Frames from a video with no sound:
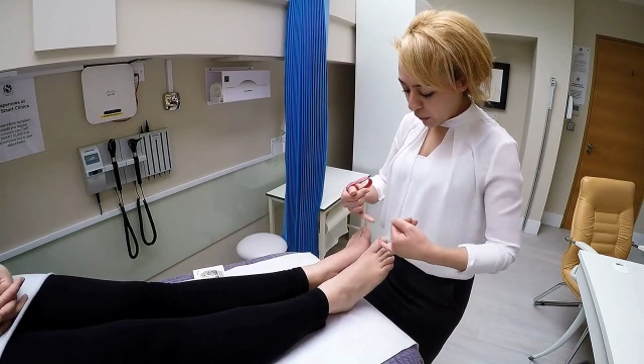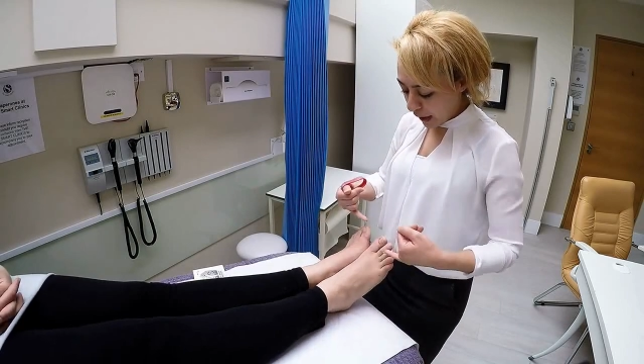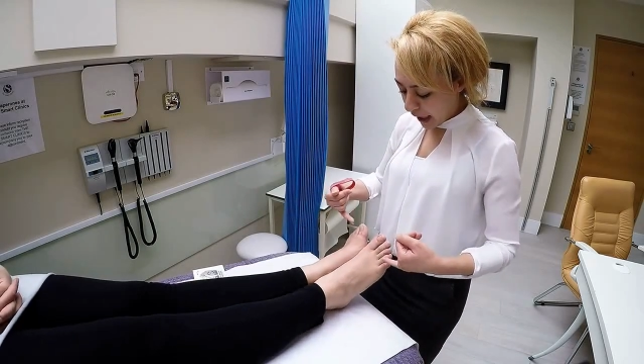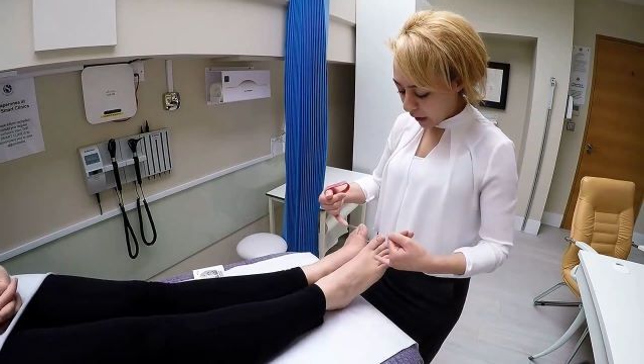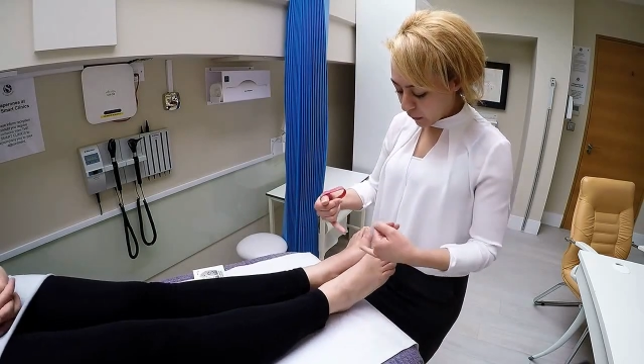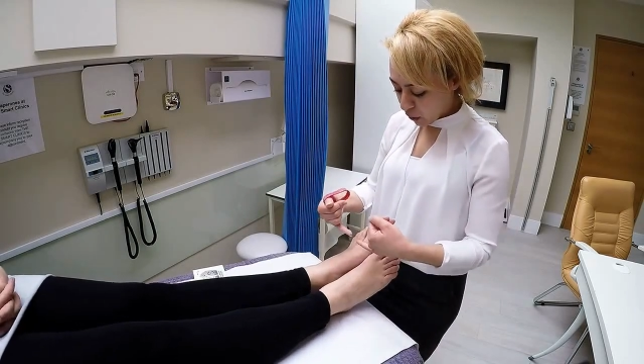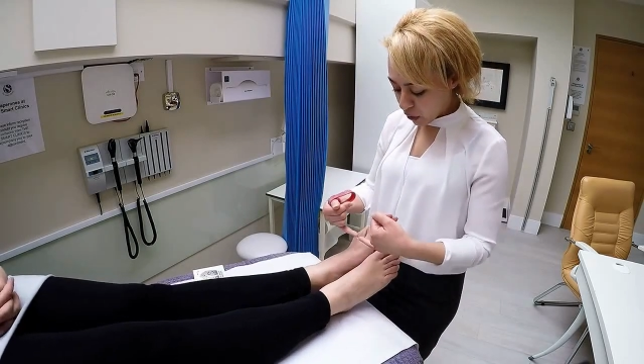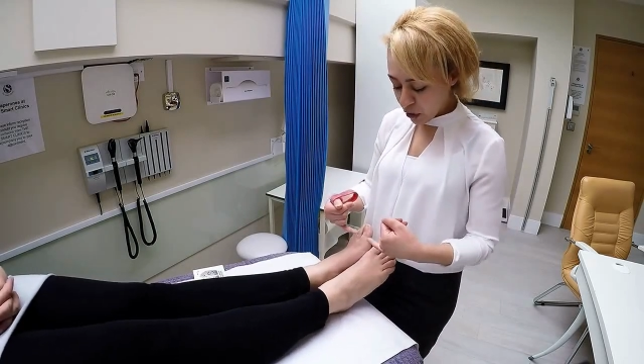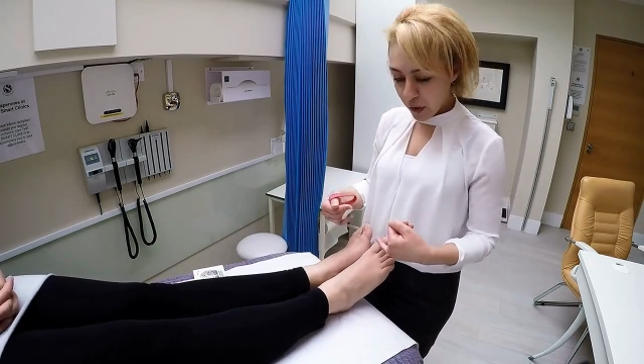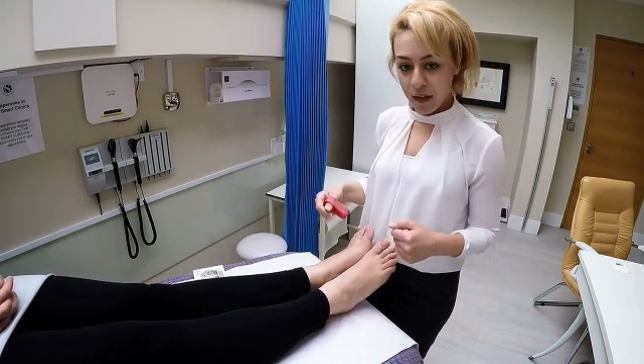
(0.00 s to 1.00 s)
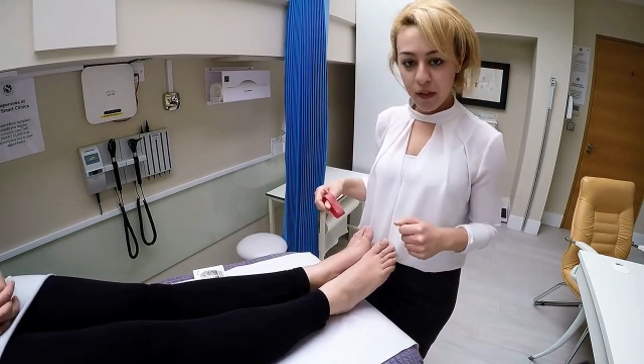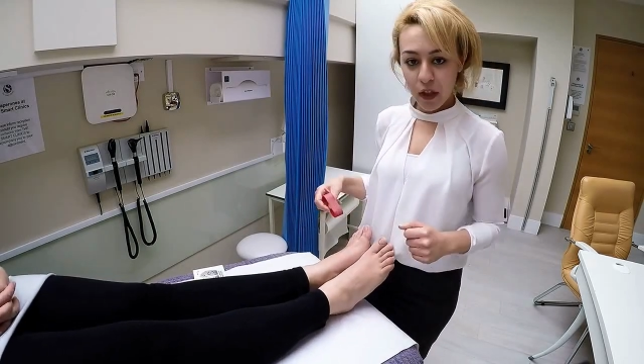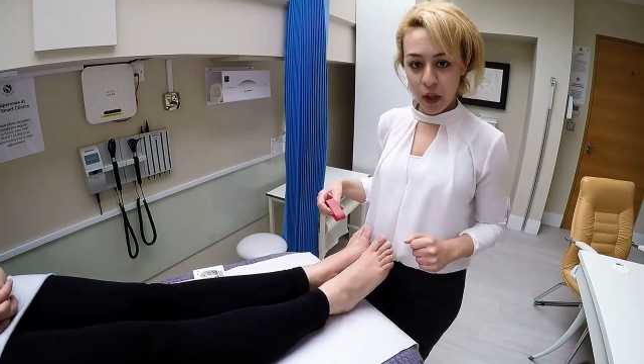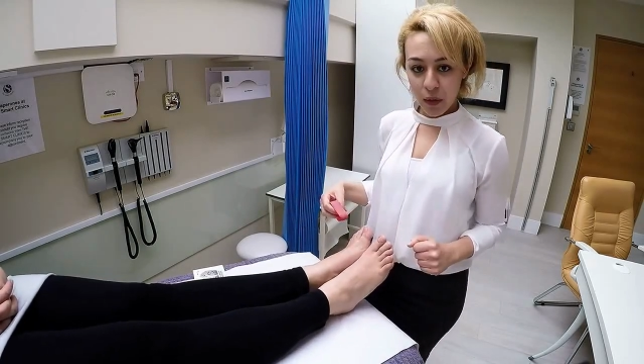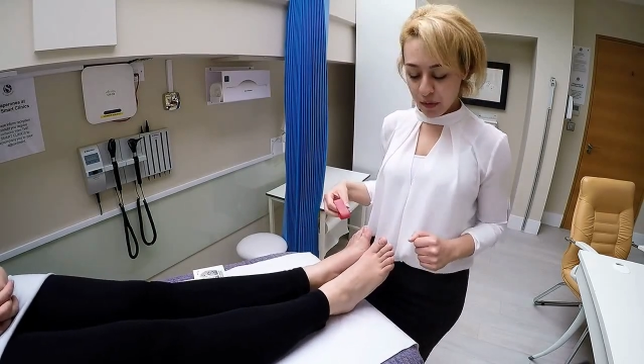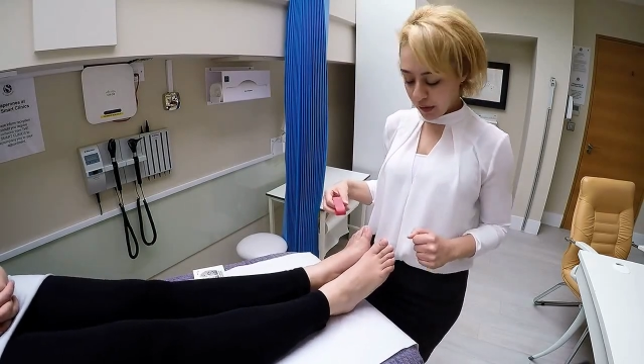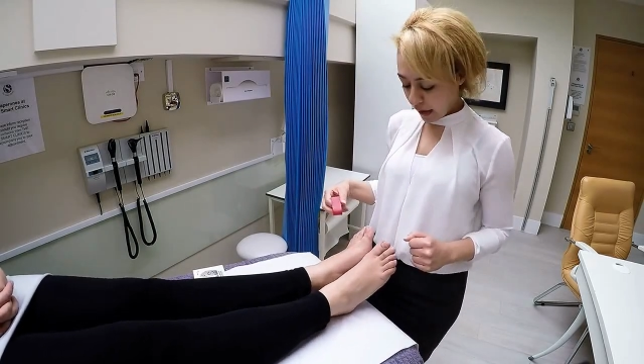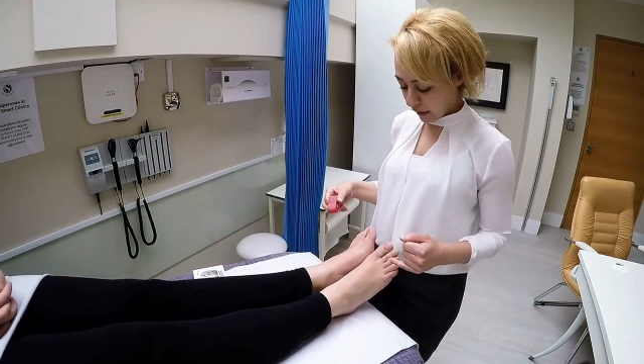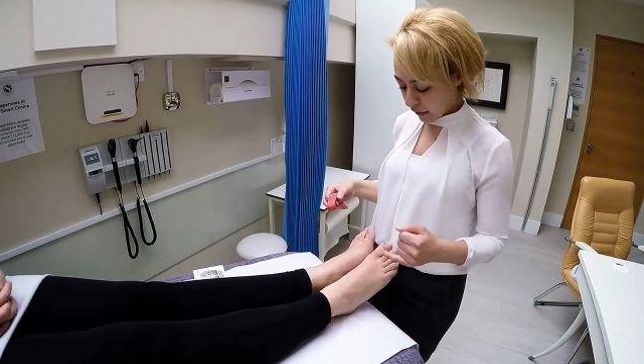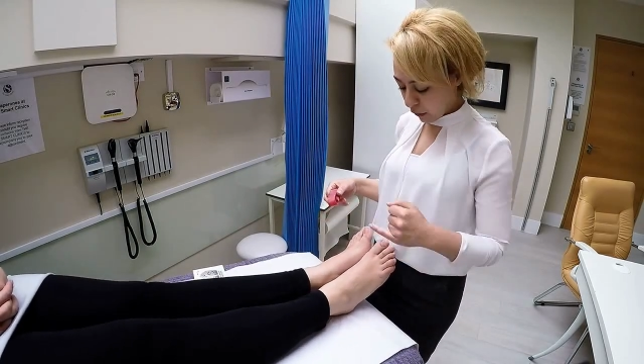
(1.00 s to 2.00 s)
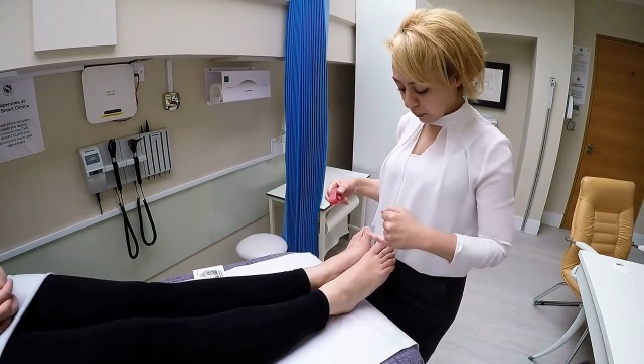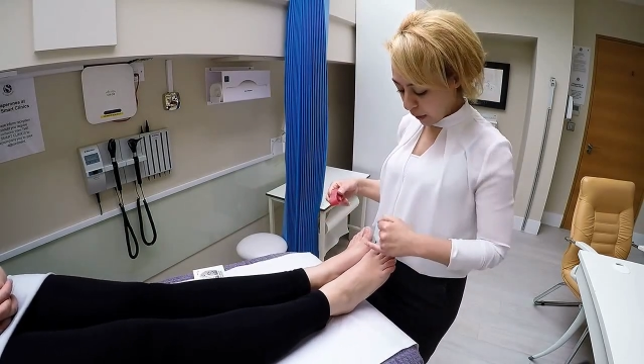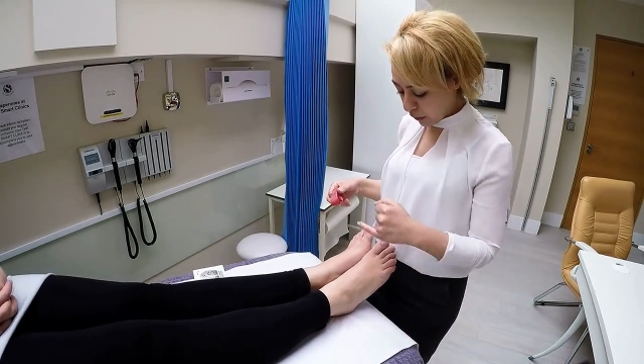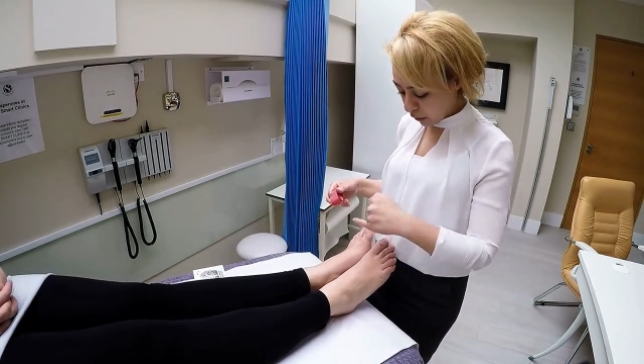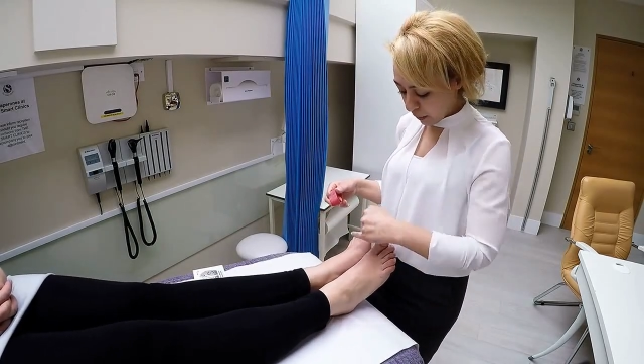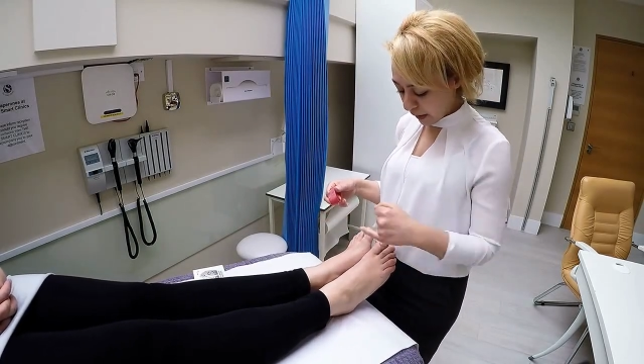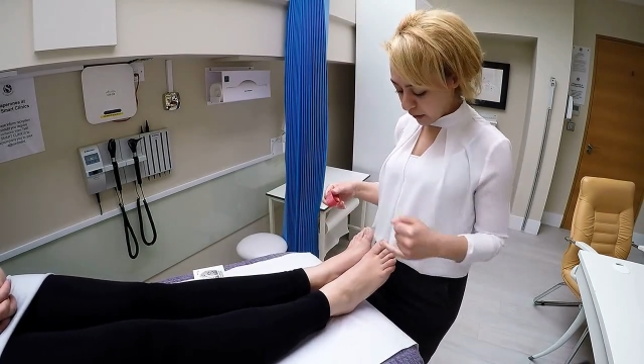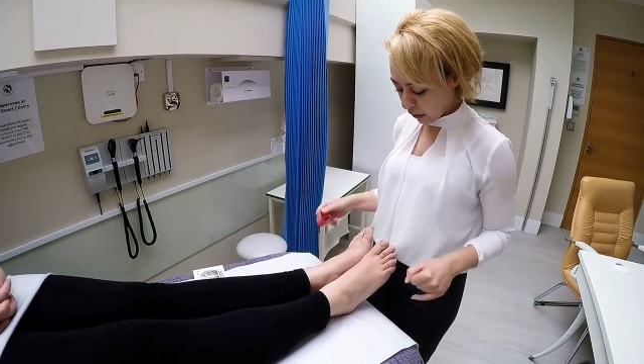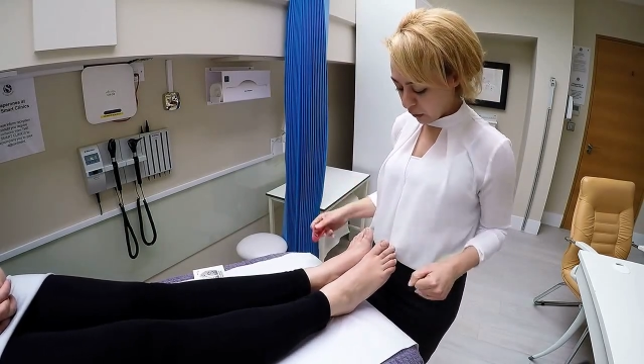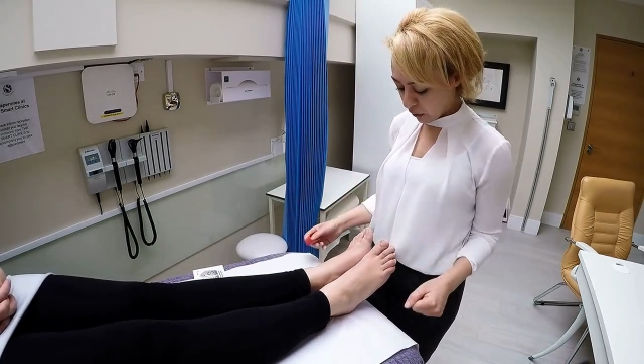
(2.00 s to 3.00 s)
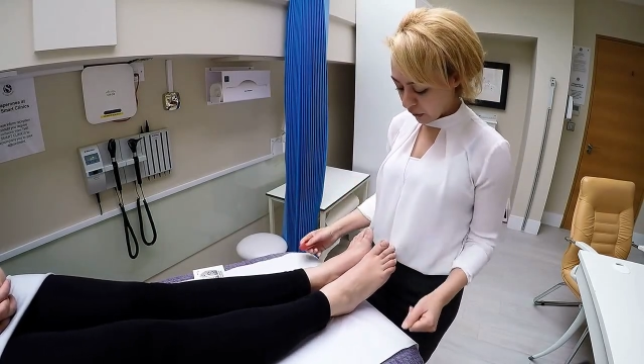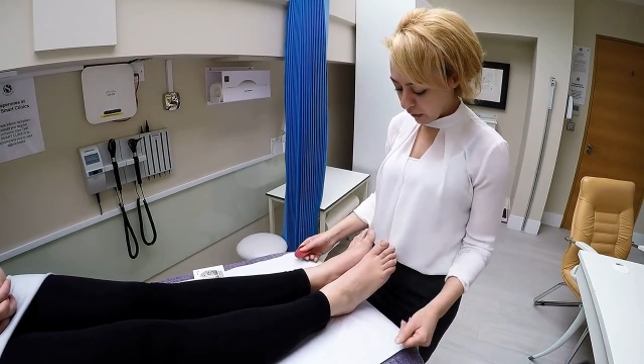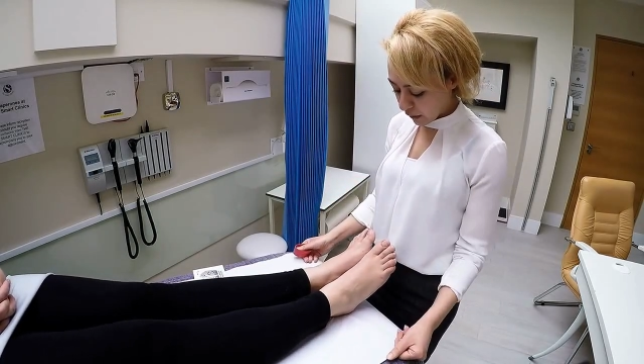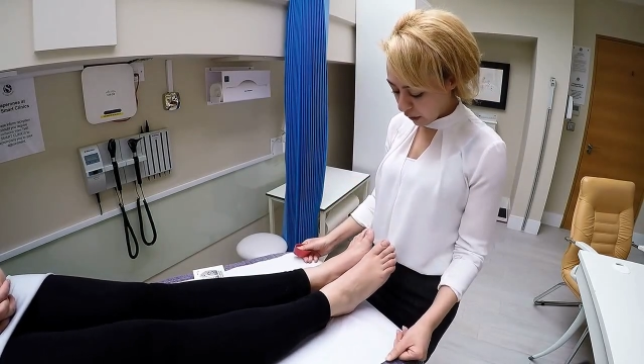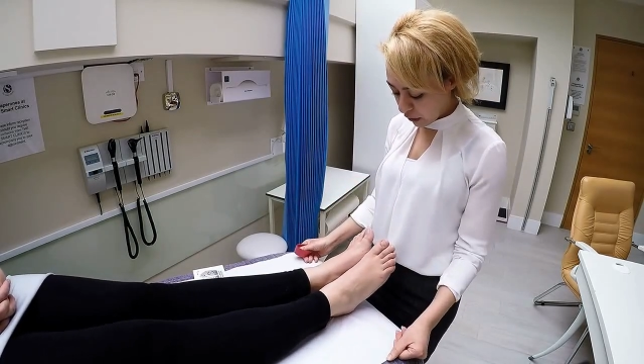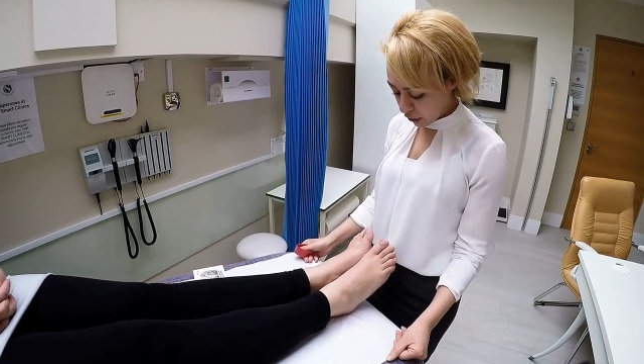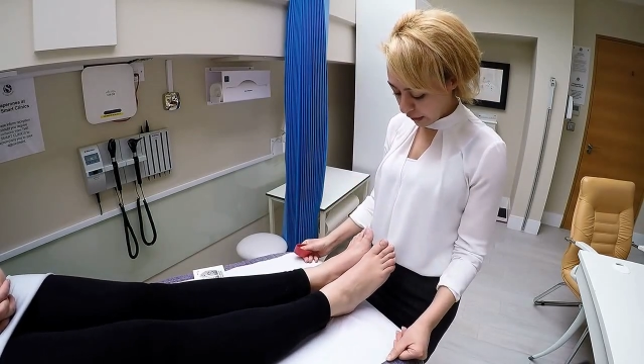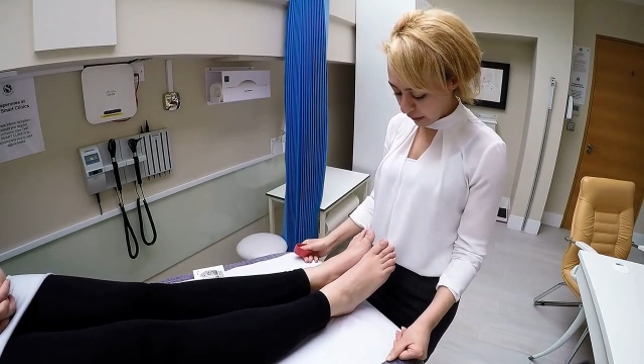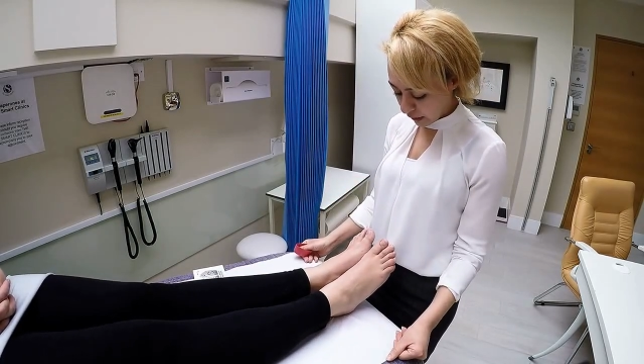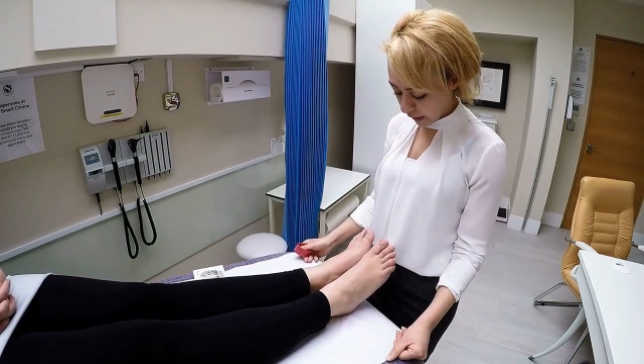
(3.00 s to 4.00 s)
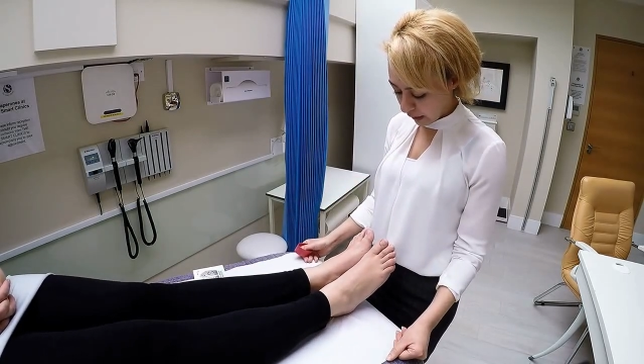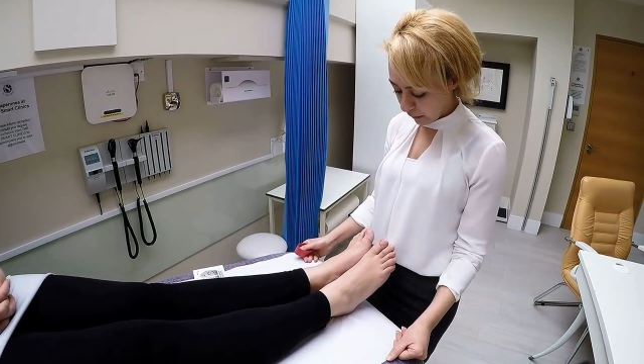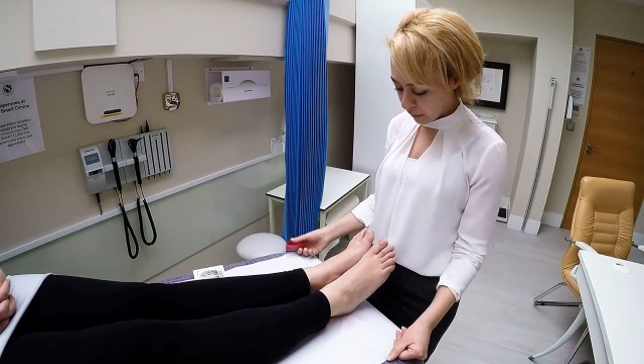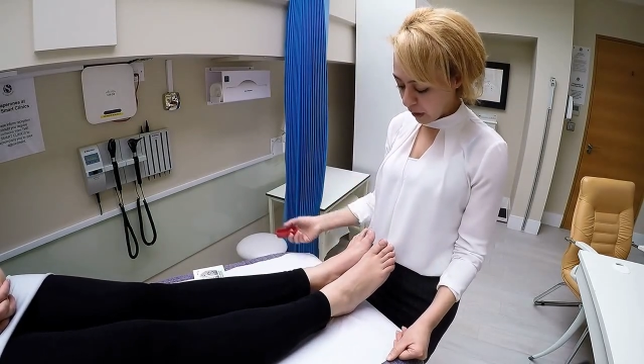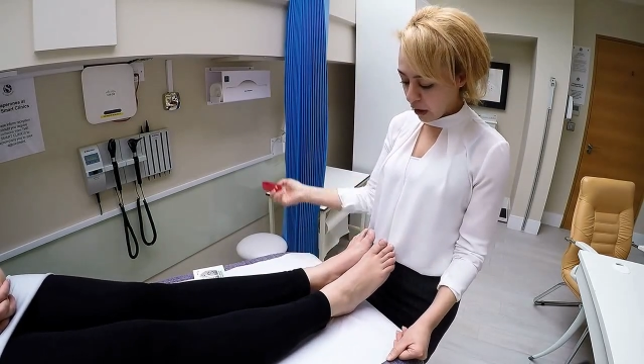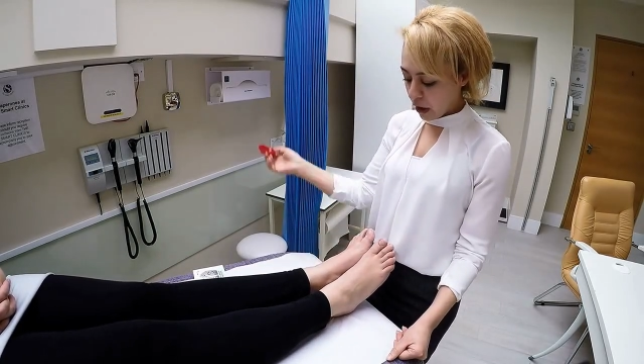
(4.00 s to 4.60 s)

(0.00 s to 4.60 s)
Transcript: You have your joints close together, so both your big toe joints are touching together.